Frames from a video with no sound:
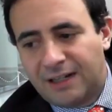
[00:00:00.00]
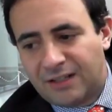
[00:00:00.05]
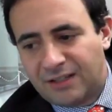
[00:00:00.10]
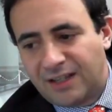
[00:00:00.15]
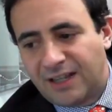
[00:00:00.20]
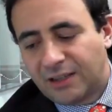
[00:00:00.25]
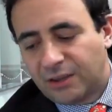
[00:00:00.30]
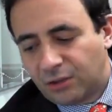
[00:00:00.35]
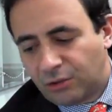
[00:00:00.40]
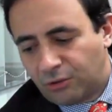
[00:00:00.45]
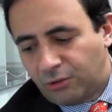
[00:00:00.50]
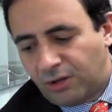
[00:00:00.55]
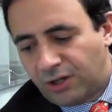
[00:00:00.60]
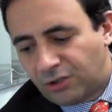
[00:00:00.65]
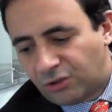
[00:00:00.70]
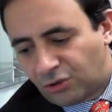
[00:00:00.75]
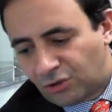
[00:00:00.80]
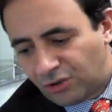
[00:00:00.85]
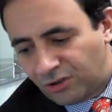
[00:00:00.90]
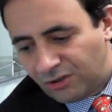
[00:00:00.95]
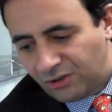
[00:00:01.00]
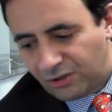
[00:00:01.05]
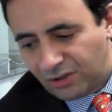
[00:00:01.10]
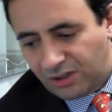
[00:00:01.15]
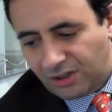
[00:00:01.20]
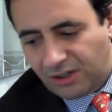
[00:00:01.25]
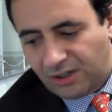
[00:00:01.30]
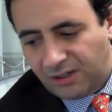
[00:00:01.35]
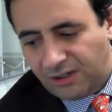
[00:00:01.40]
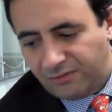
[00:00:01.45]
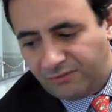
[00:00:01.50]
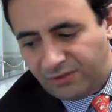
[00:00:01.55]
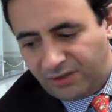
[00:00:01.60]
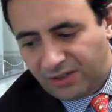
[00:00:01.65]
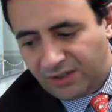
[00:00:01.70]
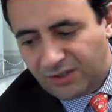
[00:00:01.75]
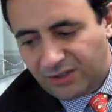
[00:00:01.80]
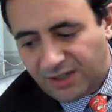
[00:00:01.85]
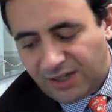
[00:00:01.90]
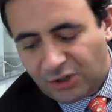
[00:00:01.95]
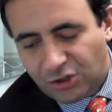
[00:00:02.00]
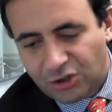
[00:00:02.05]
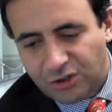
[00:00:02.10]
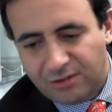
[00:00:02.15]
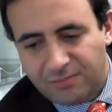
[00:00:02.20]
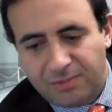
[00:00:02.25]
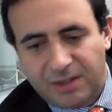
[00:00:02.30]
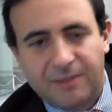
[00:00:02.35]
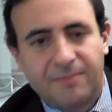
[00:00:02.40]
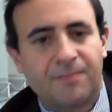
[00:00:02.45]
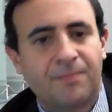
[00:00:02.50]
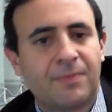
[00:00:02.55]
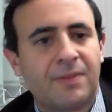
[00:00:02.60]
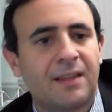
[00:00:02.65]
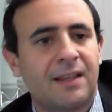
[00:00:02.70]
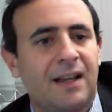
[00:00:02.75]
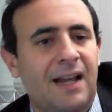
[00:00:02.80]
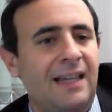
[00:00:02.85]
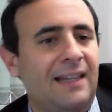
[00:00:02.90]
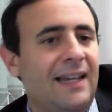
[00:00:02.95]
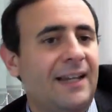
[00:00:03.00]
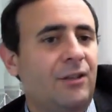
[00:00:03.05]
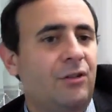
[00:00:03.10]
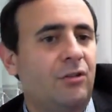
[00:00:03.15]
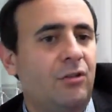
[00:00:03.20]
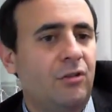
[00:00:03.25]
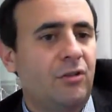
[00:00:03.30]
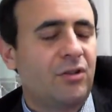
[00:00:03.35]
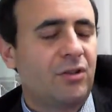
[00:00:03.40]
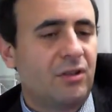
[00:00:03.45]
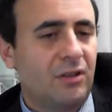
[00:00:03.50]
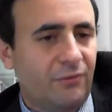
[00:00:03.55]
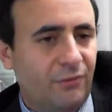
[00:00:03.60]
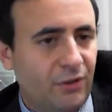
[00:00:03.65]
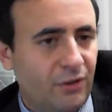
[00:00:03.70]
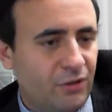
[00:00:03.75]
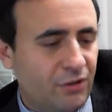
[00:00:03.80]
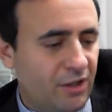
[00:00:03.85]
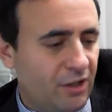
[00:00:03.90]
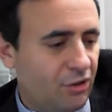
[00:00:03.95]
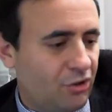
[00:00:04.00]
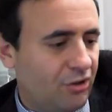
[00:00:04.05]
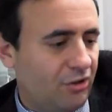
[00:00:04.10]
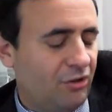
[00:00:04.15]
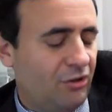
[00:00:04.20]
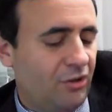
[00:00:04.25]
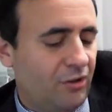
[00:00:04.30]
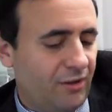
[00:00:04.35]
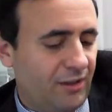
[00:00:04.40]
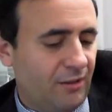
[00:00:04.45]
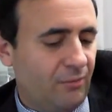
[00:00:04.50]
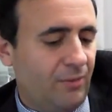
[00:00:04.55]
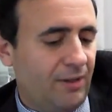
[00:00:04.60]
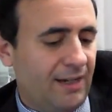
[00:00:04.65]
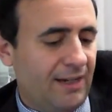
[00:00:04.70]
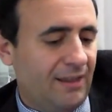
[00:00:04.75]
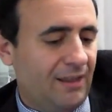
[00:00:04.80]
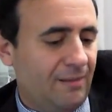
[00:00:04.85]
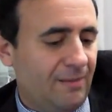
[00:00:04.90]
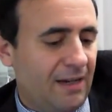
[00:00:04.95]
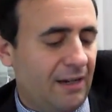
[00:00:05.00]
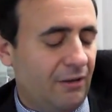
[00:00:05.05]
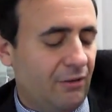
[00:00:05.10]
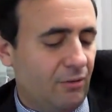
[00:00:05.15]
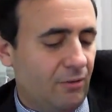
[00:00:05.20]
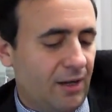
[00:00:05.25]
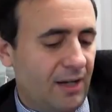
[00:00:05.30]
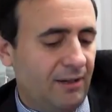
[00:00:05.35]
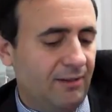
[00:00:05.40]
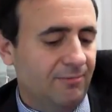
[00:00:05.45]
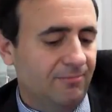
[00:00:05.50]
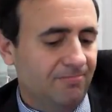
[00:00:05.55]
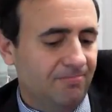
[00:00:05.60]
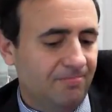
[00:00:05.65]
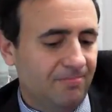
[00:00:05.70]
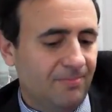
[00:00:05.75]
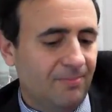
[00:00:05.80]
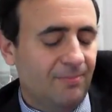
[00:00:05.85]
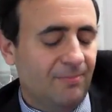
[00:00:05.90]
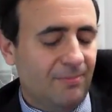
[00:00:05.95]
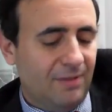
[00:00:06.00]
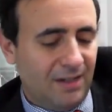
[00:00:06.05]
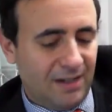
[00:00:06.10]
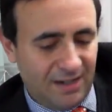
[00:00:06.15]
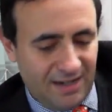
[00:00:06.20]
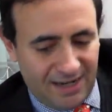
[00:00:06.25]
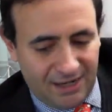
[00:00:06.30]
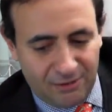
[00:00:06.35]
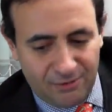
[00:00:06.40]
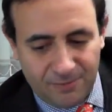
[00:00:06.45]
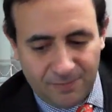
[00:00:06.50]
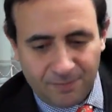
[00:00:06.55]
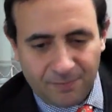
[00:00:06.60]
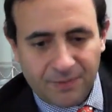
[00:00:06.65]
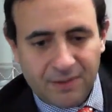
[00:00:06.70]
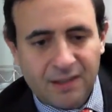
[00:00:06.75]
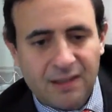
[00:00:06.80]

it's not the questions of this session, but I like to do this in the first session so that we get them out of the way now.